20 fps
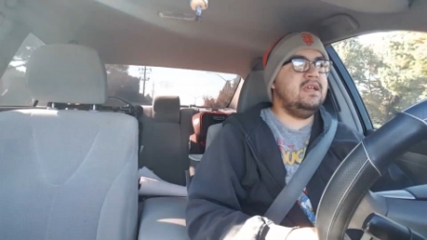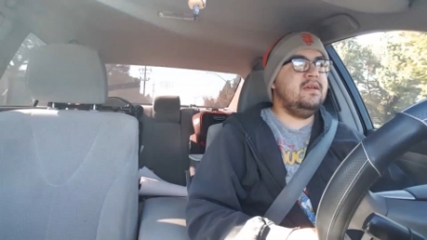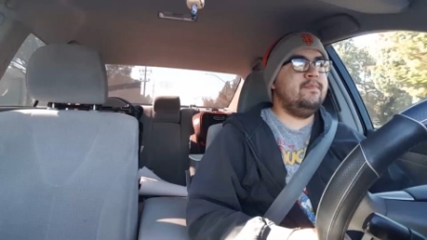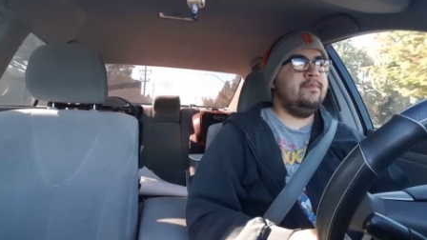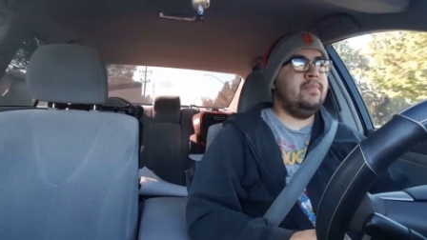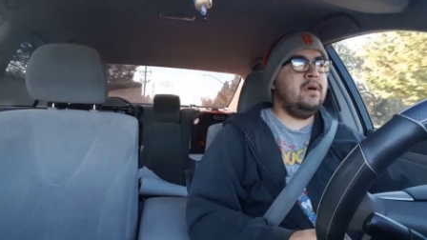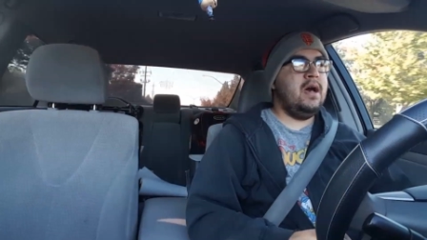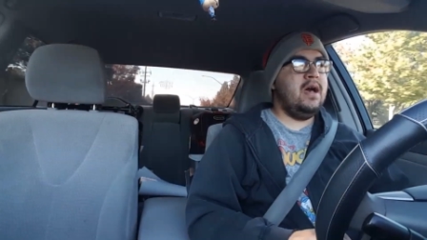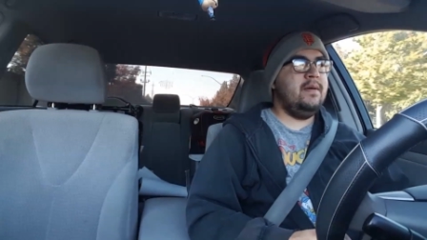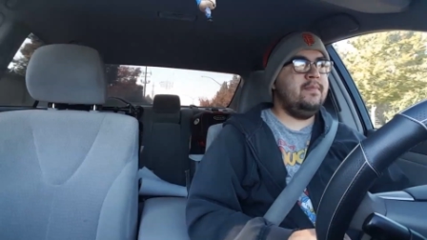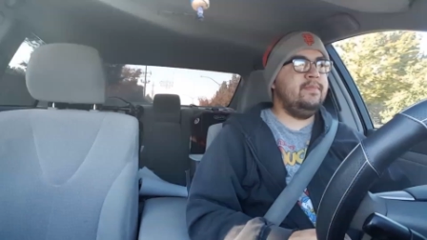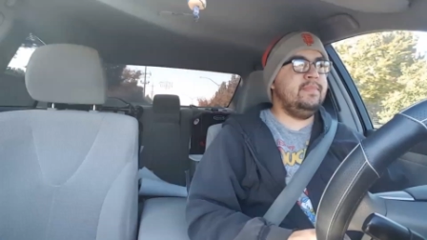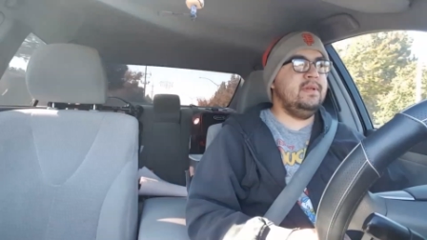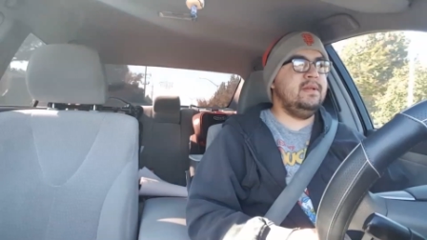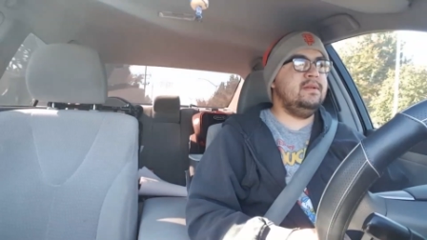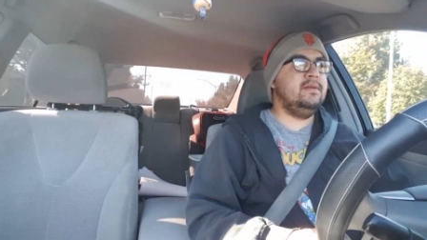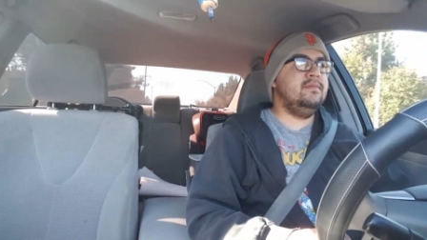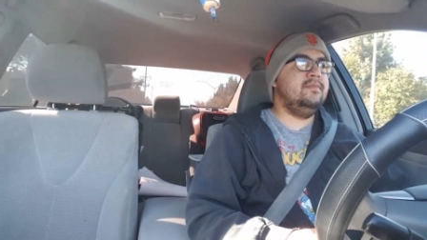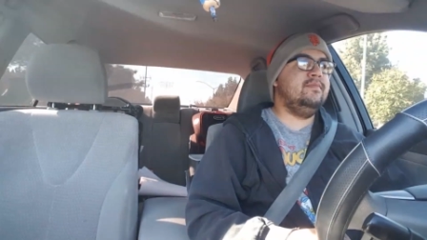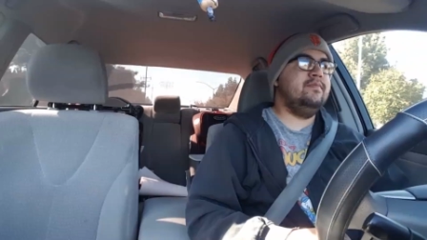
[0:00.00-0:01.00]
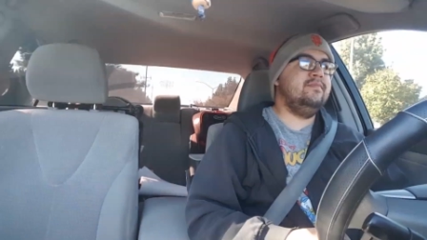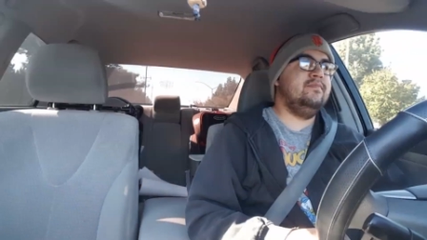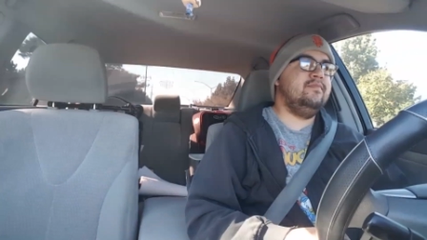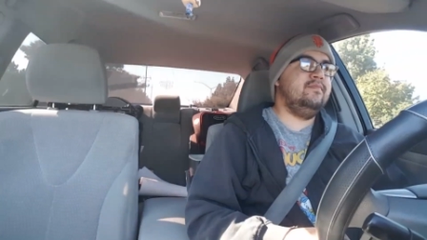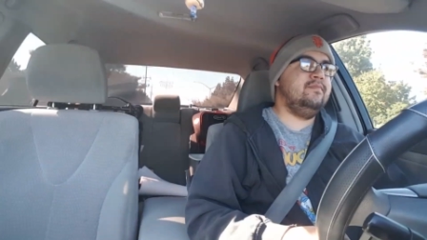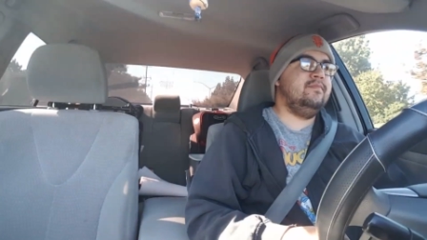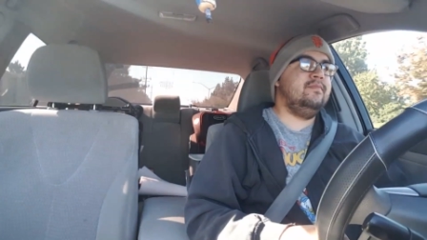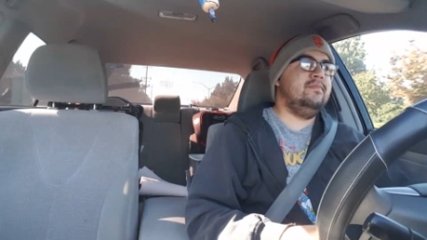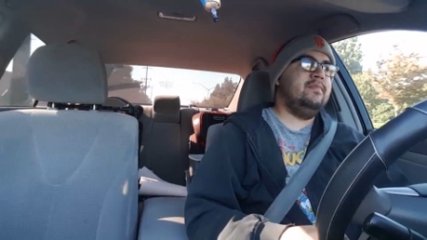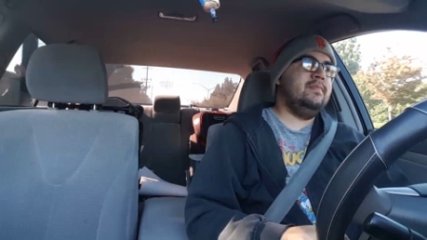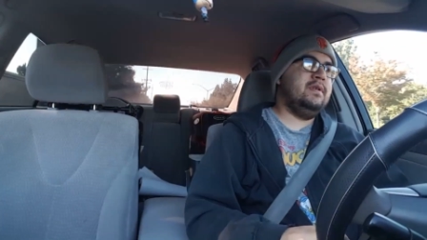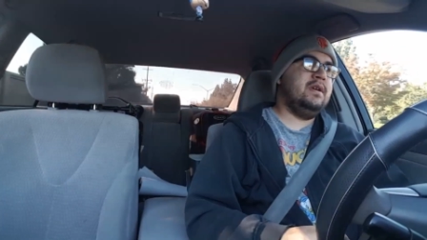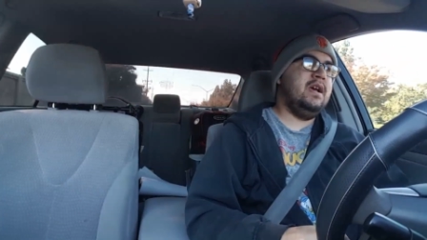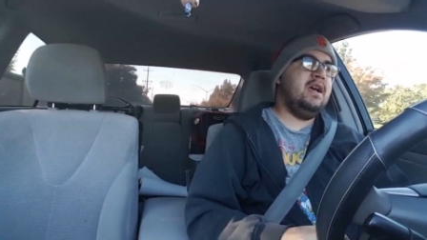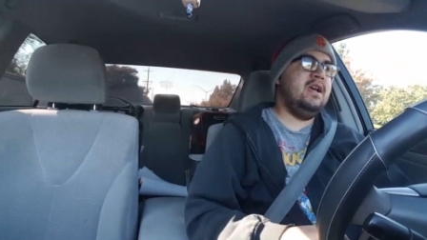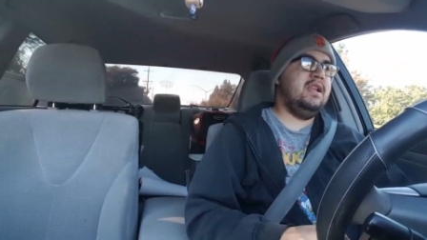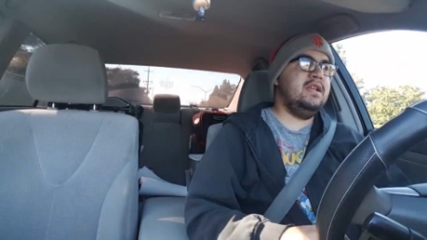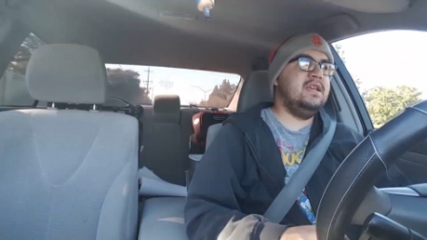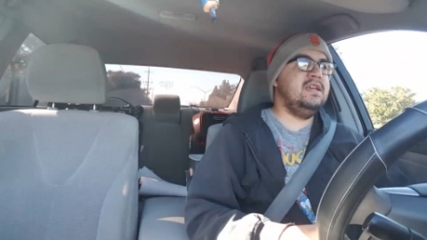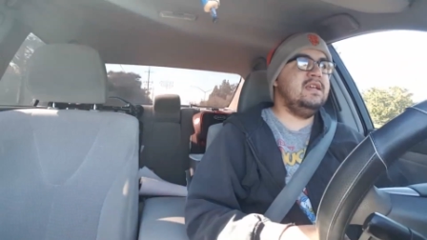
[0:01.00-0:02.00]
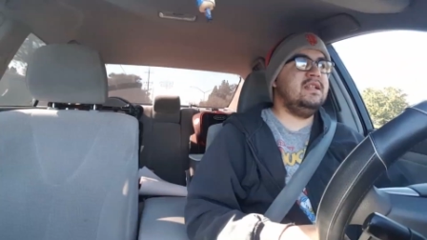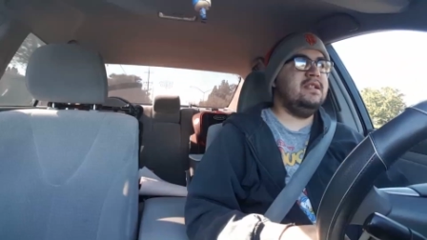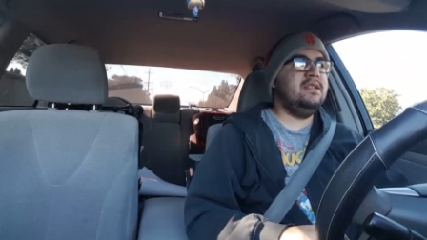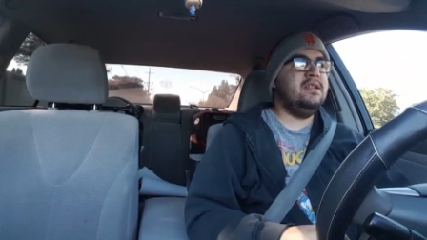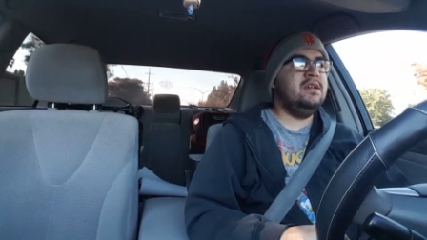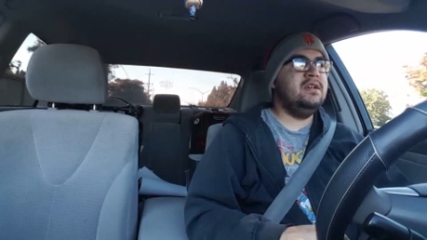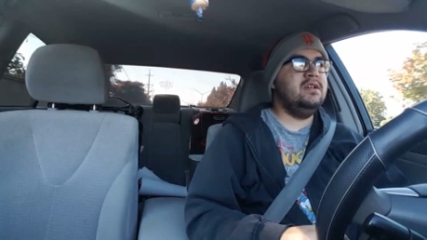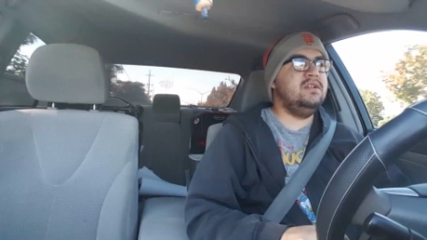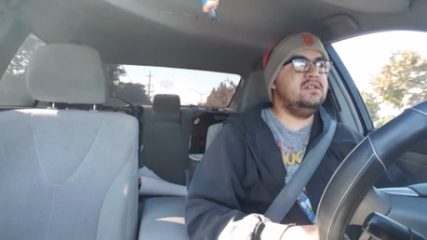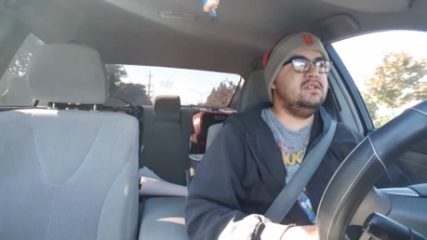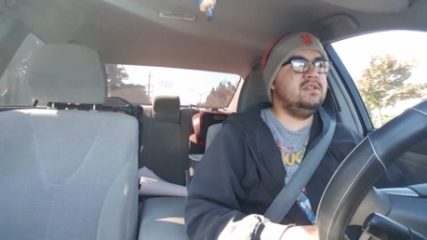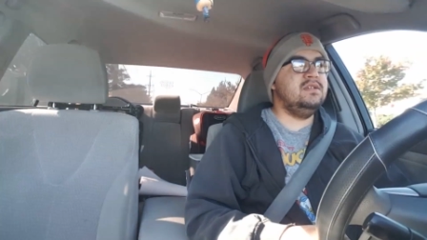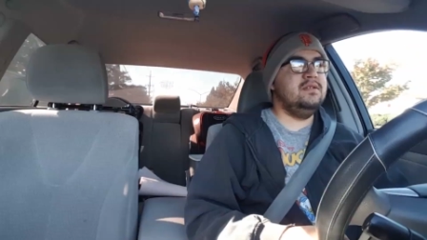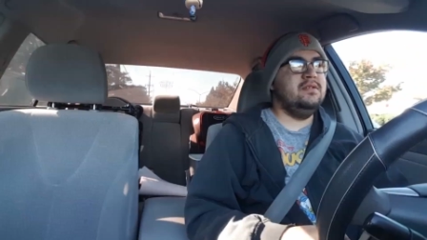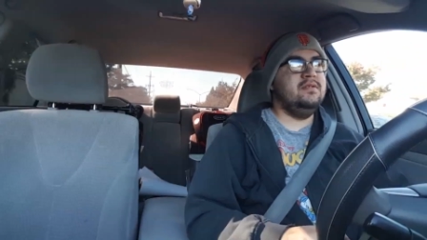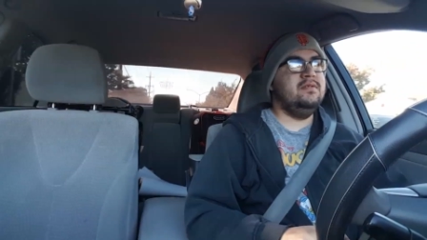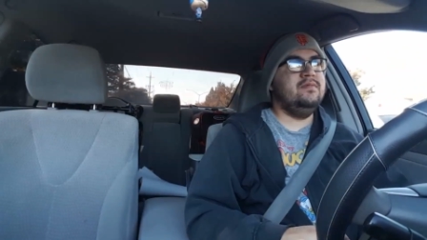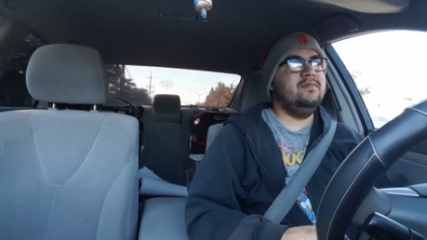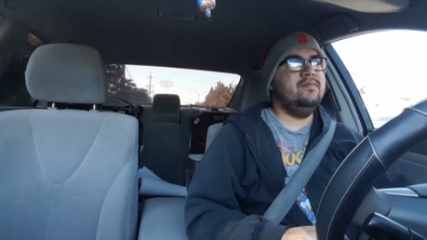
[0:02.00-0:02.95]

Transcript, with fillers: get popping. Gotta get hunting.